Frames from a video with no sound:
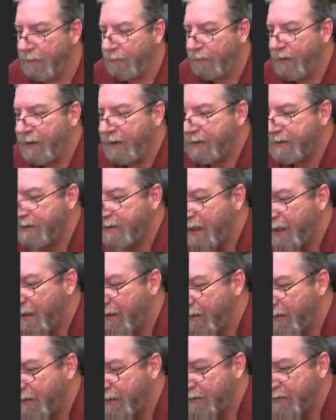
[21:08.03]
Why is that?
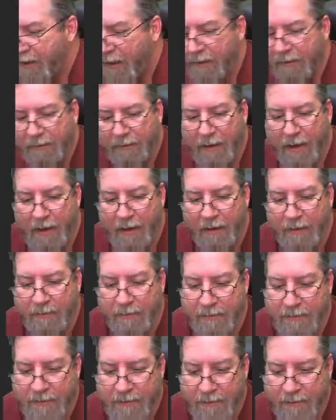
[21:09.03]
That's not locked,
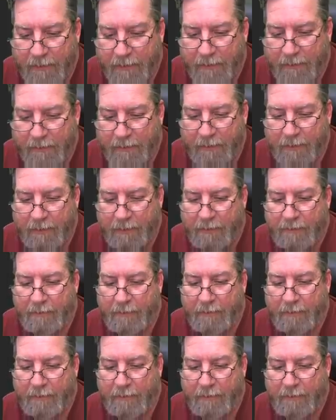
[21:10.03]
is it? No.